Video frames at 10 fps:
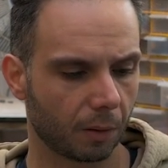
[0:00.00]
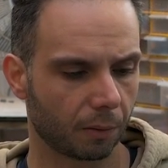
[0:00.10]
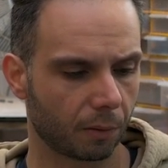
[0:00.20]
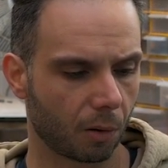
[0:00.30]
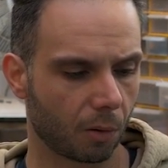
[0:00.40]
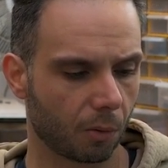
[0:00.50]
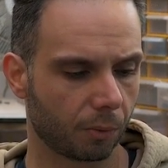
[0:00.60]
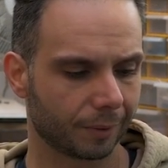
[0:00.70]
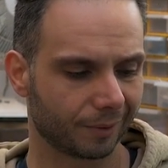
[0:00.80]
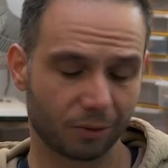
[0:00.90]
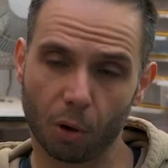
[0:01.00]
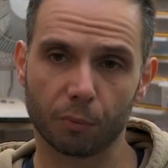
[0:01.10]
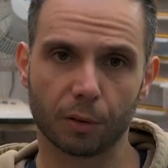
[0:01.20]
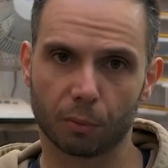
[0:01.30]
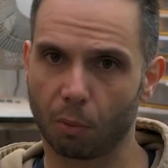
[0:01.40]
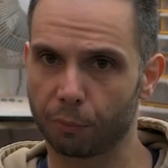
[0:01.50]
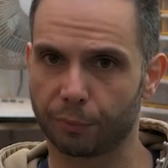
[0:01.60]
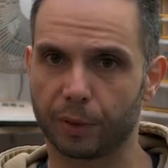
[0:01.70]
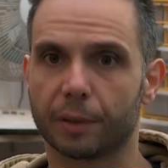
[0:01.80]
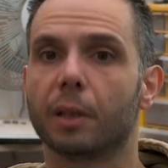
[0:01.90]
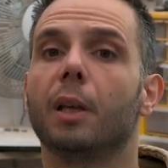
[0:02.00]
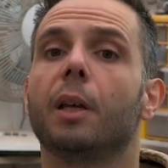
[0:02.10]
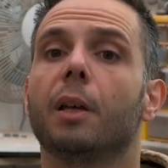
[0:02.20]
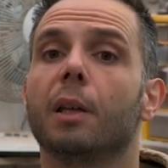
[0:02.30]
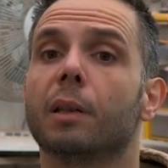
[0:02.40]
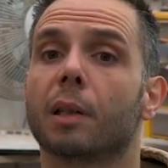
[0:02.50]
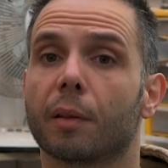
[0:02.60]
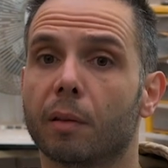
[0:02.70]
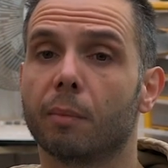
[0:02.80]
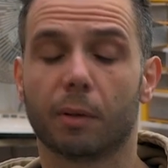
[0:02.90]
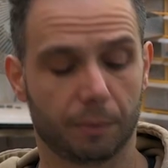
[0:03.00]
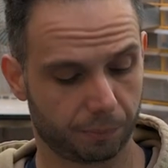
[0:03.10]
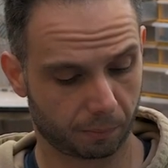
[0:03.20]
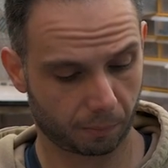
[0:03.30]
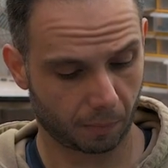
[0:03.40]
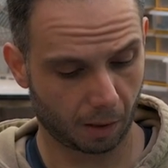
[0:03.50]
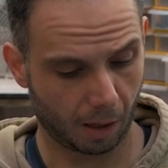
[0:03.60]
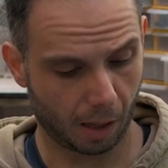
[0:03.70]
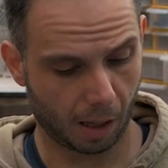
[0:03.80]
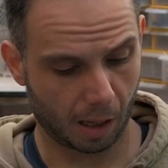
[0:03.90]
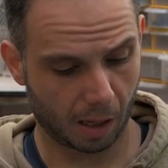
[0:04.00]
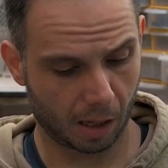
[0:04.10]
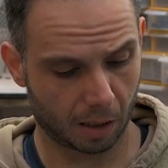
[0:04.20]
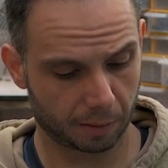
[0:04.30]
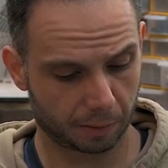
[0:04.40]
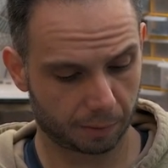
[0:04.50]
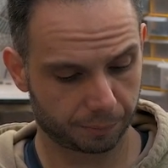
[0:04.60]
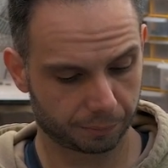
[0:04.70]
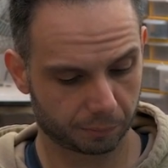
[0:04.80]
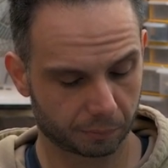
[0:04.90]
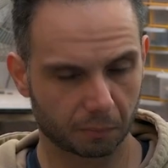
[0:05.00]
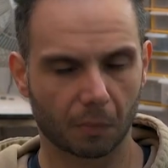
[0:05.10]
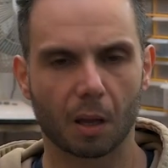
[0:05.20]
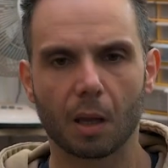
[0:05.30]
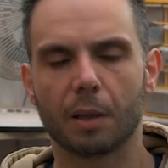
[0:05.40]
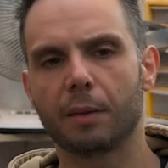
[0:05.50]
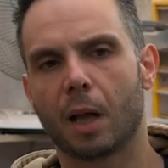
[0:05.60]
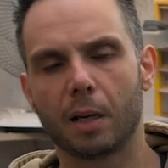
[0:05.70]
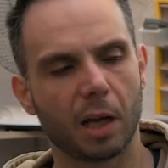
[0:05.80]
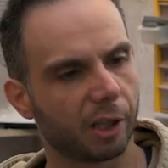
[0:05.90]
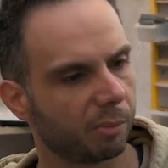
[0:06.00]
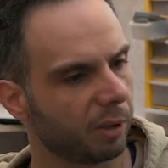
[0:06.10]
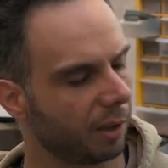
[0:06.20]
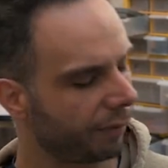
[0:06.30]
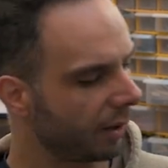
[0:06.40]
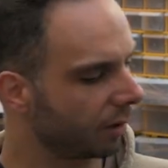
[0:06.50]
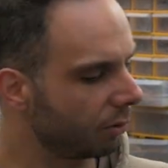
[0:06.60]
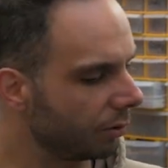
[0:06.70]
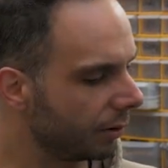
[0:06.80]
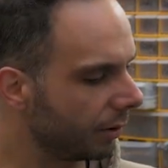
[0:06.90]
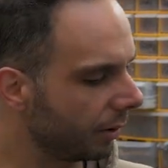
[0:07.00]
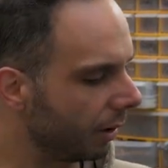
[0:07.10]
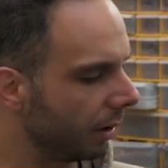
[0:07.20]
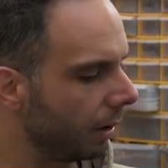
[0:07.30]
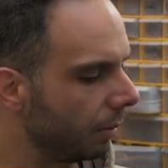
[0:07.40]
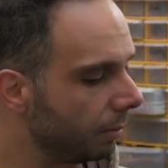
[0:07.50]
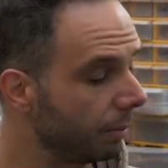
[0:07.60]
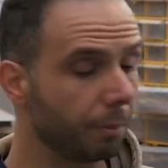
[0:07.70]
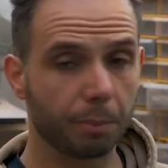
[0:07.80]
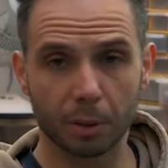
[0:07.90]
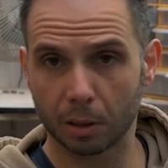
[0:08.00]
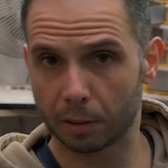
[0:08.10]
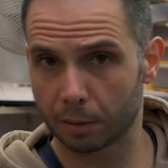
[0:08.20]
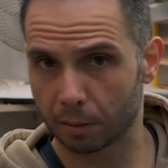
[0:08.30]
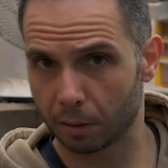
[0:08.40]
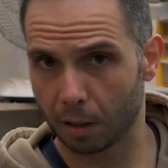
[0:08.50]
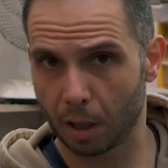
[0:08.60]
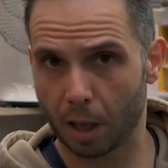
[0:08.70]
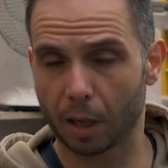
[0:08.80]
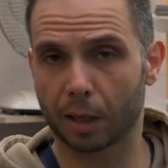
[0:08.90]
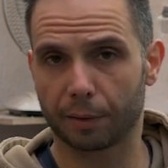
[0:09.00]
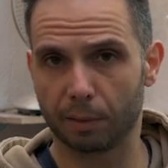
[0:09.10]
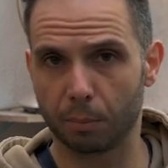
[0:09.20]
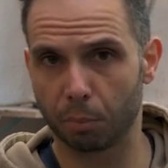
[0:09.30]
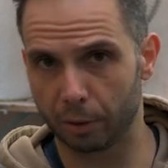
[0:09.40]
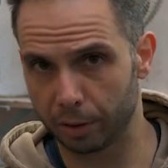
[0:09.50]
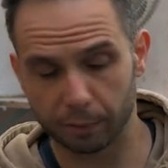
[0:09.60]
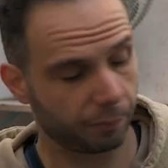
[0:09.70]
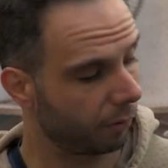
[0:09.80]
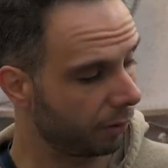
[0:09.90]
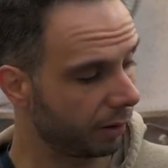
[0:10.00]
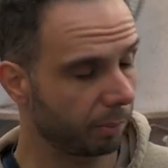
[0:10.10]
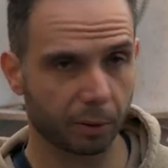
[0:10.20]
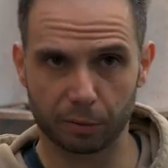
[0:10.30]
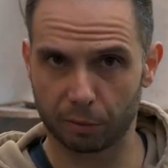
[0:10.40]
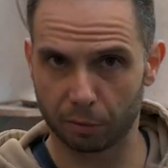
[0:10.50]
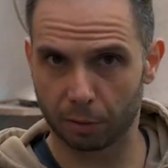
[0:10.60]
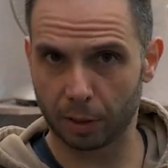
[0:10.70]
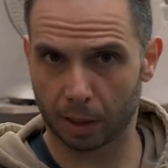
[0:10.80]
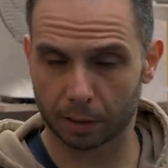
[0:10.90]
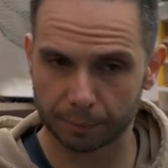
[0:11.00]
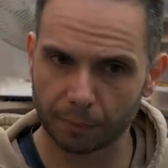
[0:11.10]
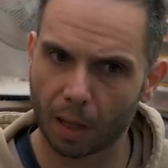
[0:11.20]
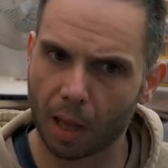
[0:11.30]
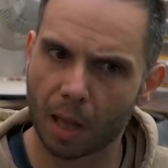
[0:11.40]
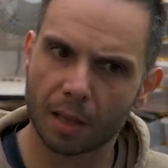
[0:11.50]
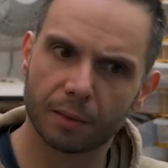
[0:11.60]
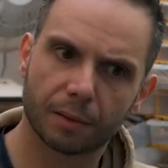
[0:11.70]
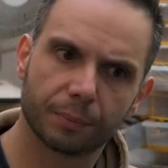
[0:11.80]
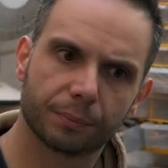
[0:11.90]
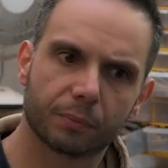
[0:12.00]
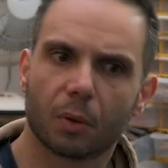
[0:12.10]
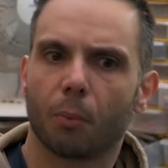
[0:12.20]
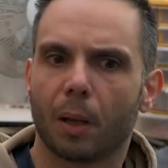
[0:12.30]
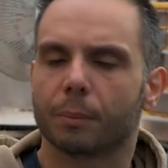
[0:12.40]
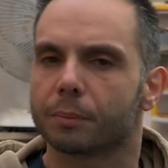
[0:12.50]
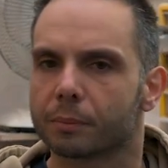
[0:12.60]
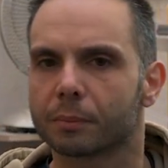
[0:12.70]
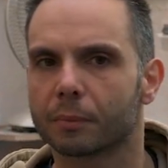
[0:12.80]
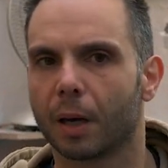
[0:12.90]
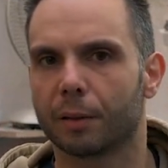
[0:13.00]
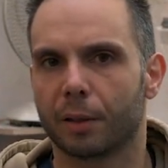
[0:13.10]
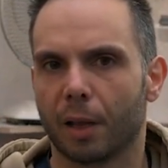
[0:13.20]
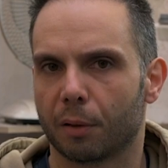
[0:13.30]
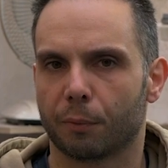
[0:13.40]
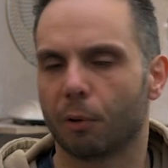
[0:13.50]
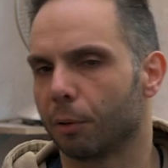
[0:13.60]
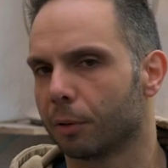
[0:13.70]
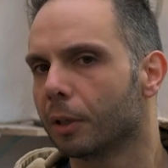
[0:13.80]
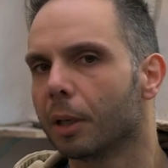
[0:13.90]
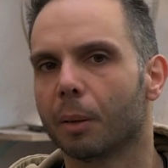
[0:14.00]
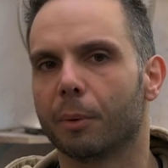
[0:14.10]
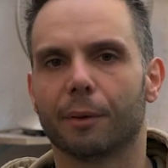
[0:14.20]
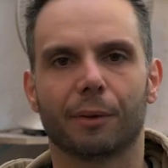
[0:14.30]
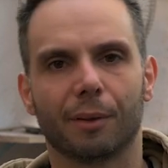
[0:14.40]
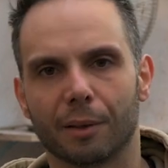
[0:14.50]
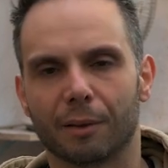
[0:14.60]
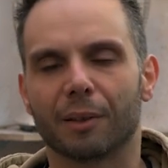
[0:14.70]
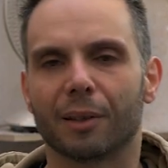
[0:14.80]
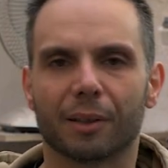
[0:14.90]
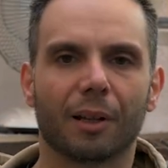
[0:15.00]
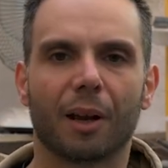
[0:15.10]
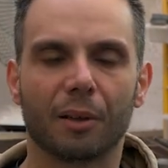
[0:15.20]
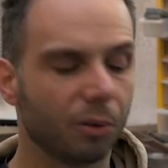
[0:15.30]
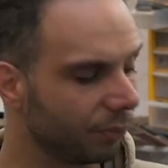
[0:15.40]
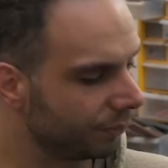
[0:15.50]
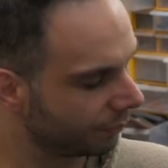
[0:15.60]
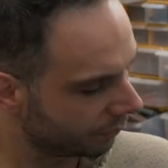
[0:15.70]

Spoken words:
So no, this won't fit his customs. And then he asked me if I could build a custom body for this particular neck. And I said yes, of course. I mean, it's the thing that I do.